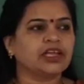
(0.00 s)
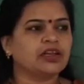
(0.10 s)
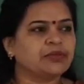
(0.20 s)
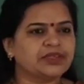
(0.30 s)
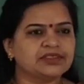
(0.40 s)

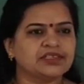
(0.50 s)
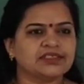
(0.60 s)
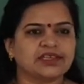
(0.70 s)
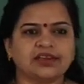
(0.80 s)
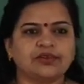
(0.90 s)
any business
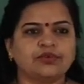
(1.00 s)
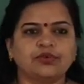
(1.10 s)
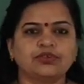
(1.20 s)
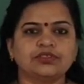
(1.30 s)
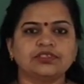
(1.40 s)
and you
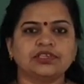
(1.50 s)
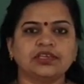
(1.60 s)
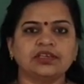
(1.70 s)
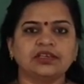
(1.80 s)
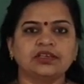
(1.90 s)
don't
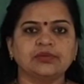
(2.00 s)
see